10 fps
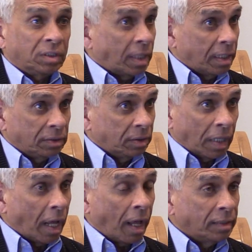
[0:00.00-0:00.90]
It
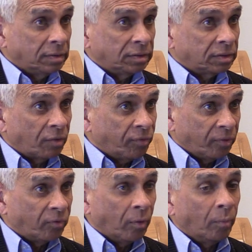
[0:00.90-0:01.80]
hasn't suffered
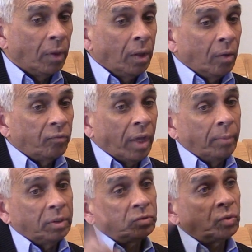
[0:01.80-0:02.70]
from
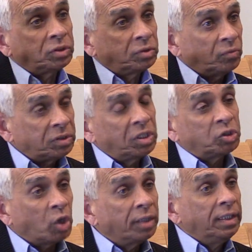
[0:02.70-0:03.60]
famines, which the
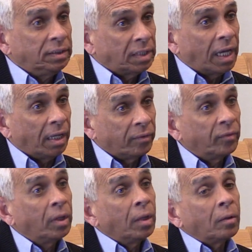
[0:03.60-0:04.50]
Chinese have,
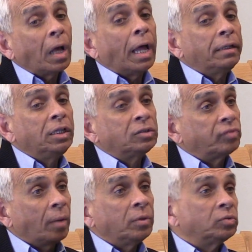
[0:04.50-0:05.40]
and these
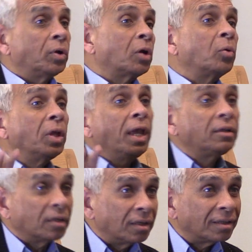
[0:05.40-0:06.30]
famines were
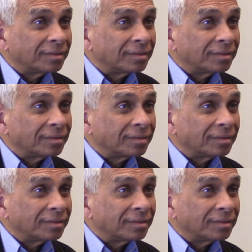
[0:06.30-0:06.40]
created